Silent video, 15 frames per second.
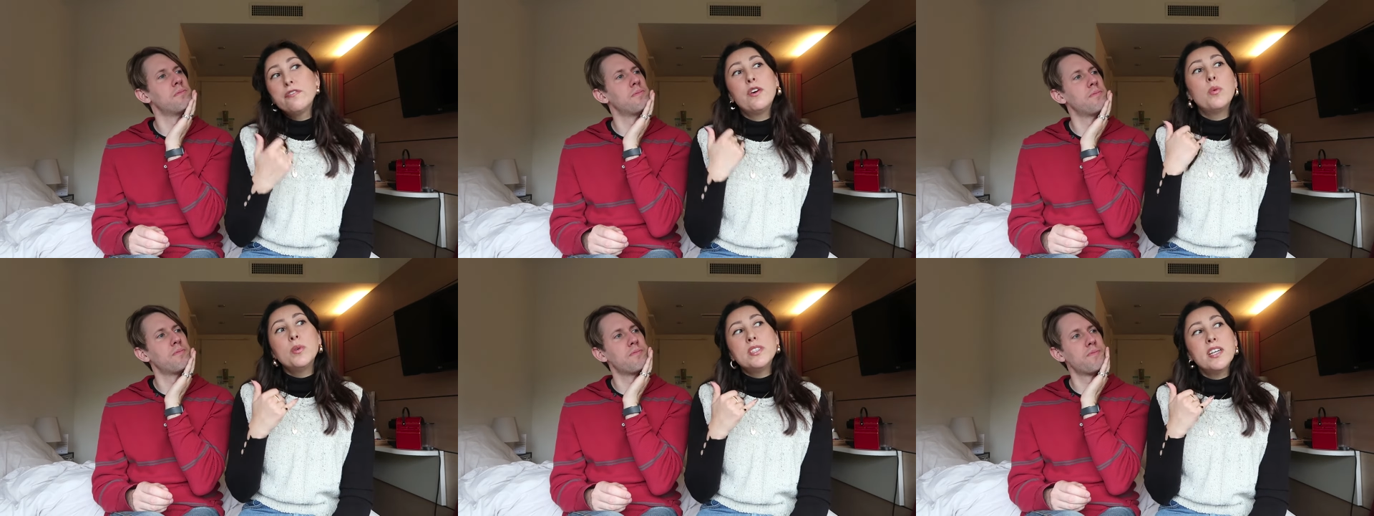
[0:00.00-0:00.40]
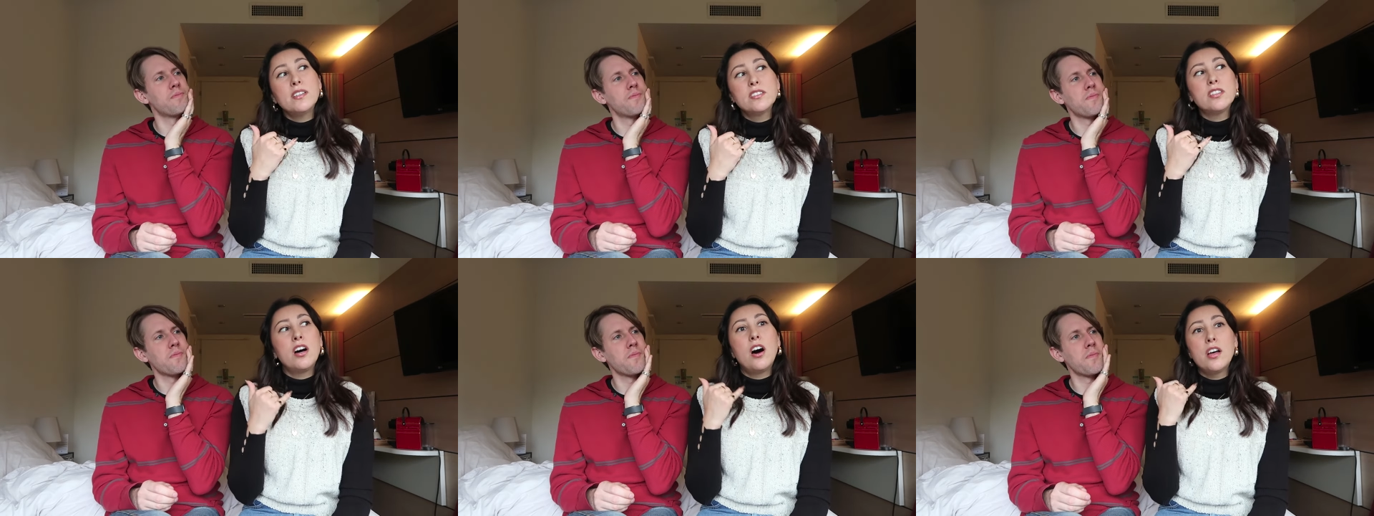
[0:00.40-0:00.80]
Speaker 1: phone with
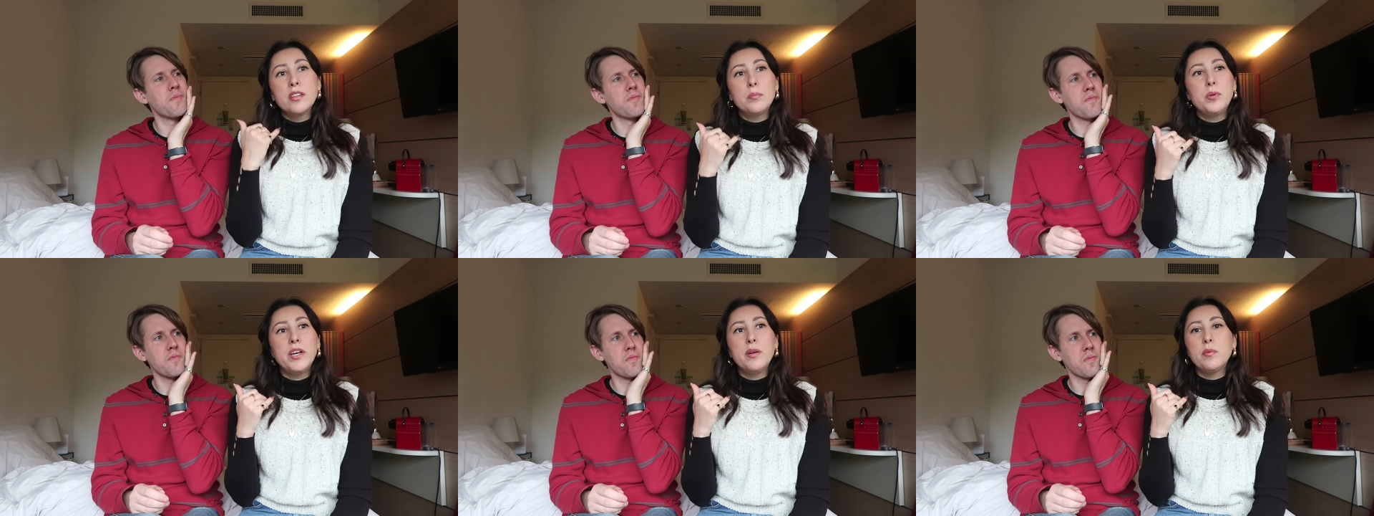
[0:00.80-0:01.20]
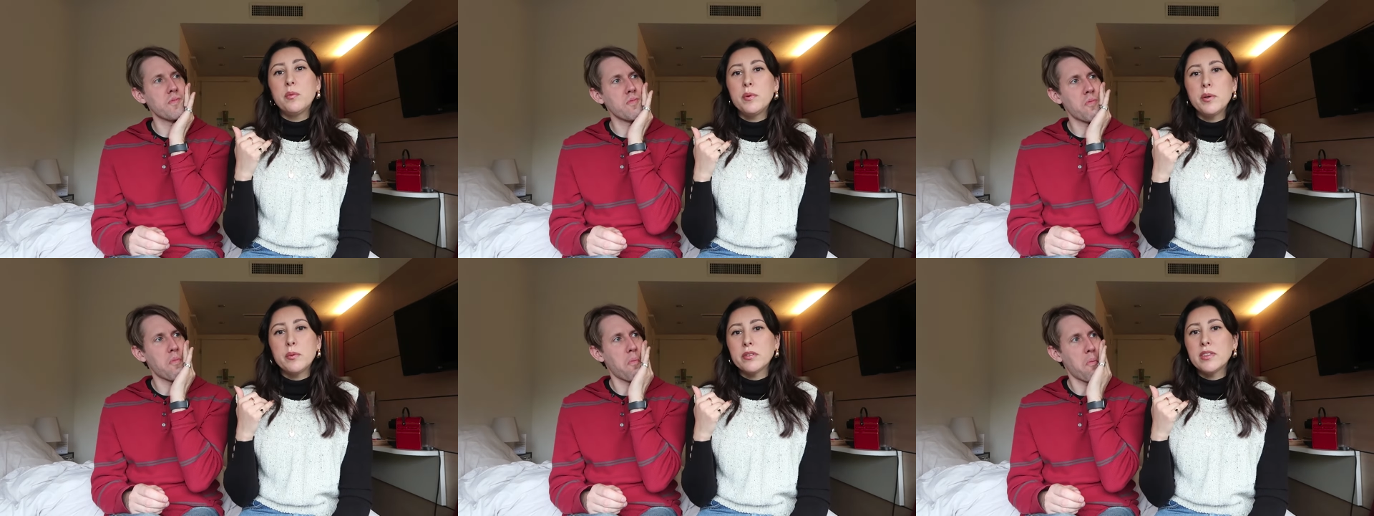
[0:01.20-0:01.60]
Delta on the plane when
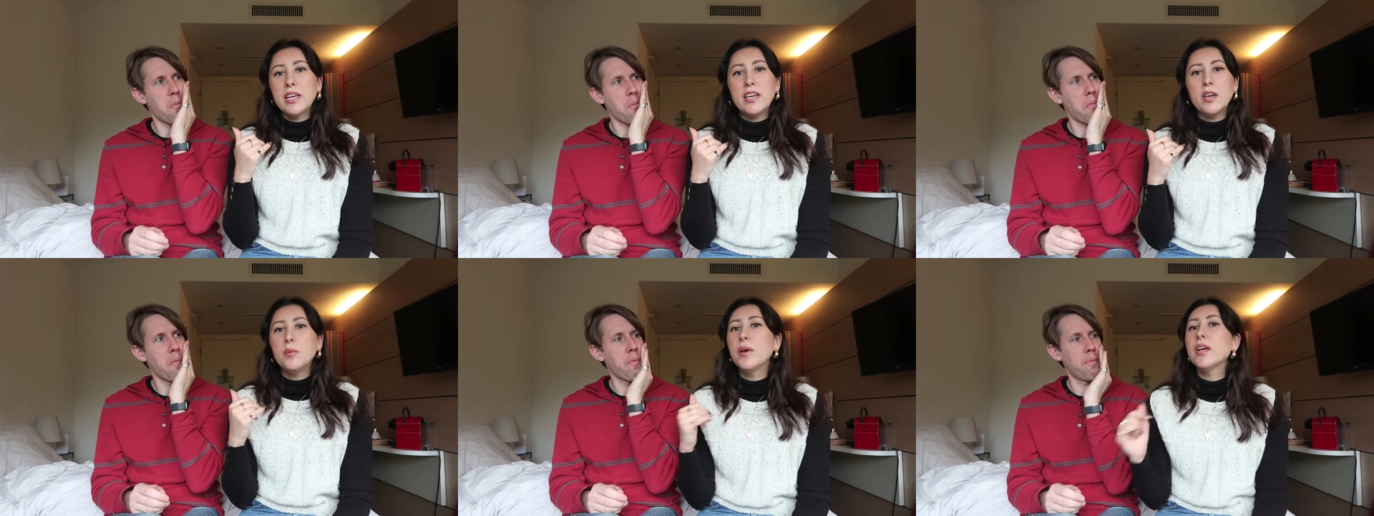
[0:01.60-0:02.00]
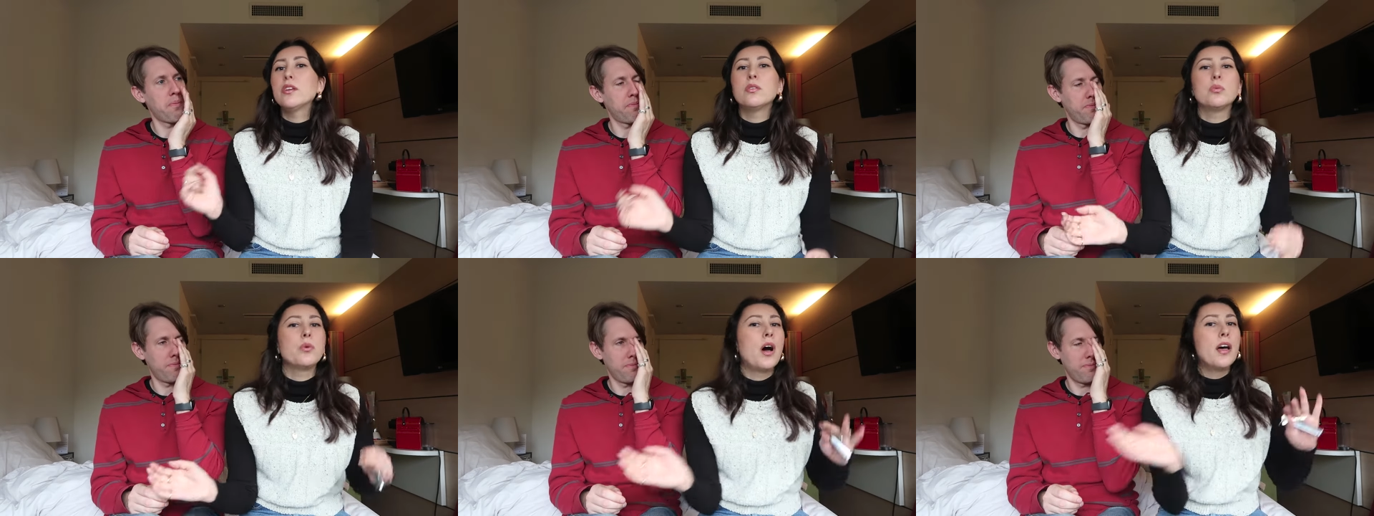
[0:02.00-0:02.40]
we were thinking we had
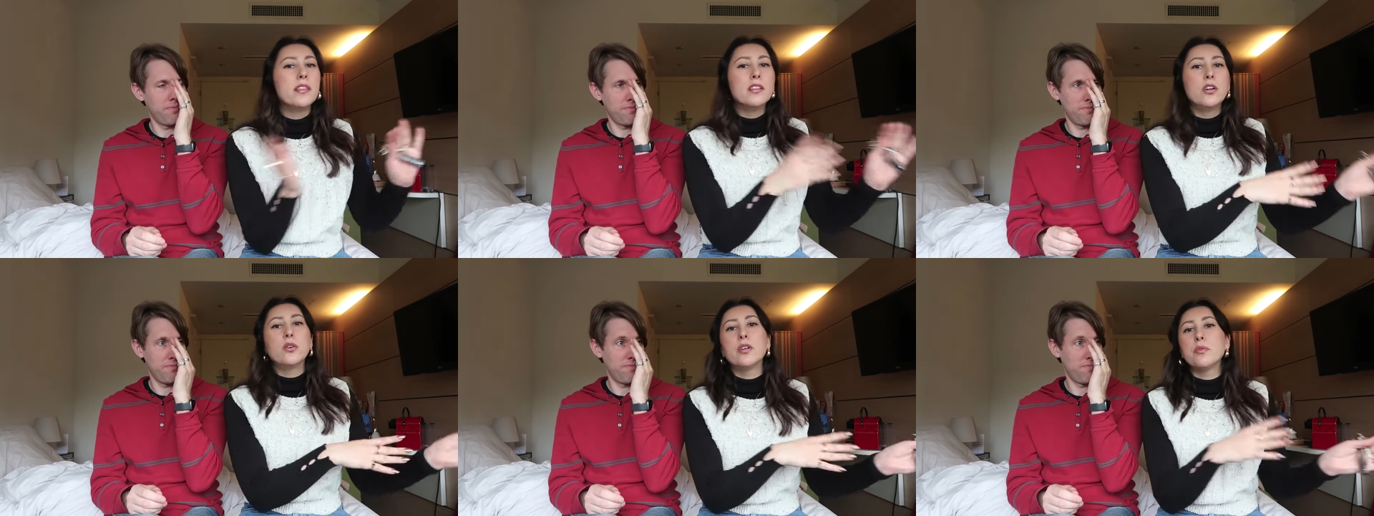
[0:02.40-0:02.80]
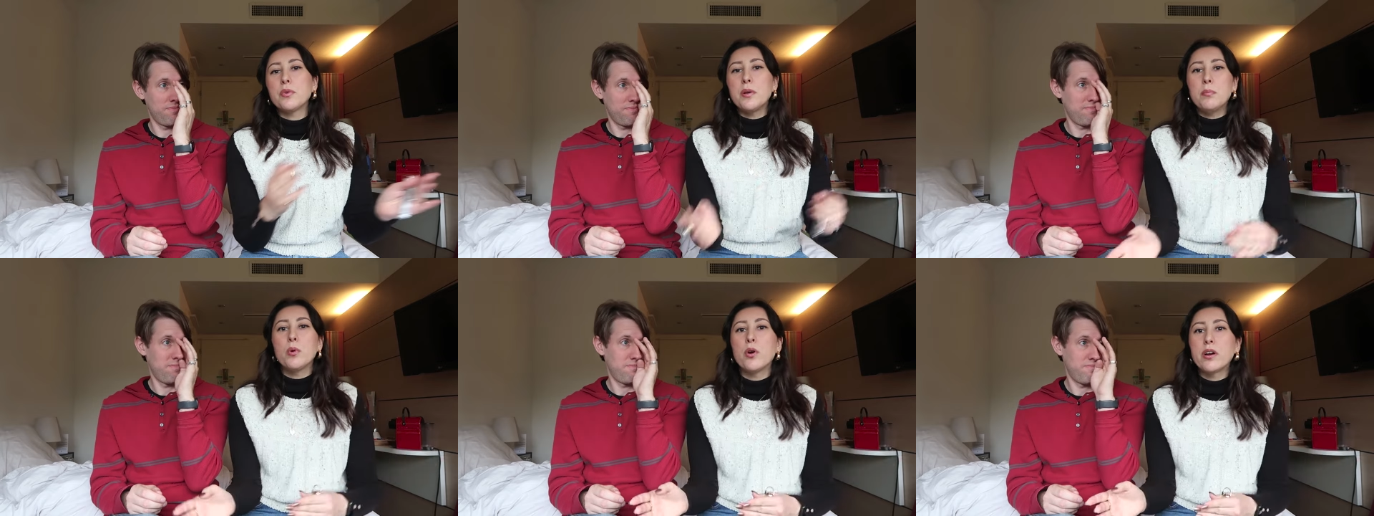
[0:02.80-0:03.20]
to unload and
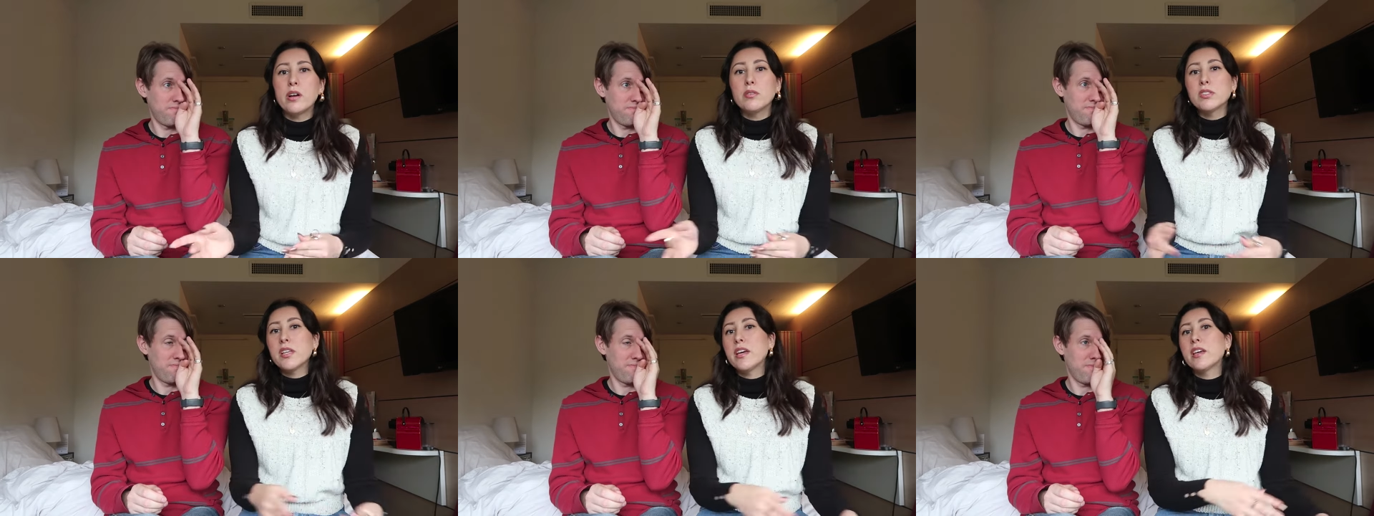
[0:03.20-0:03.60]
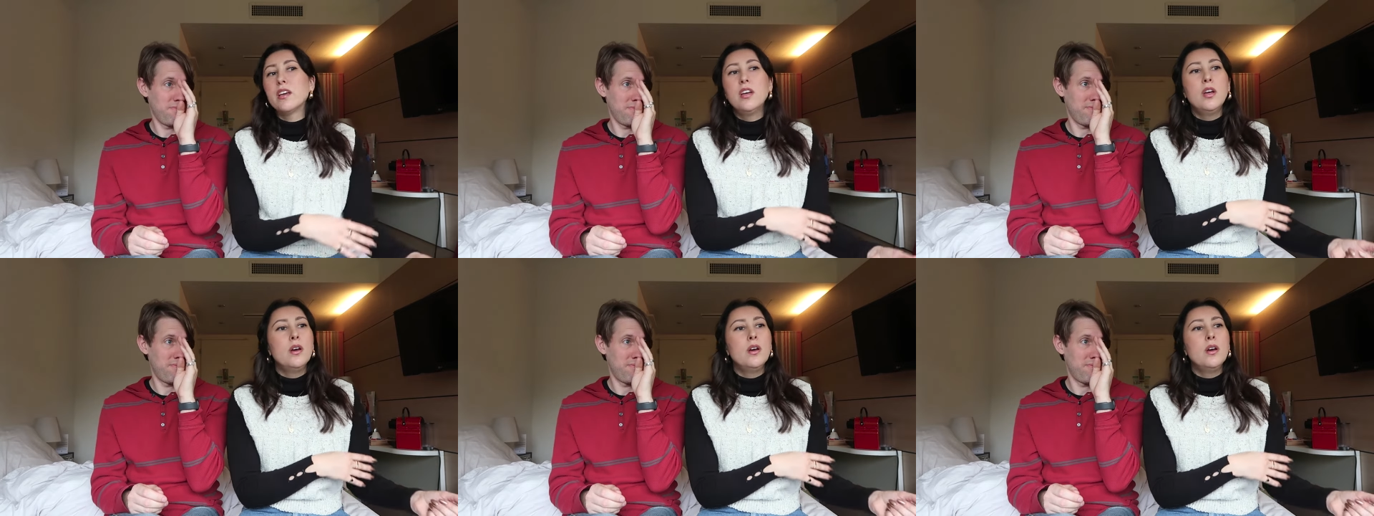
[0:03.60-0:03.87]
reboard. I was like,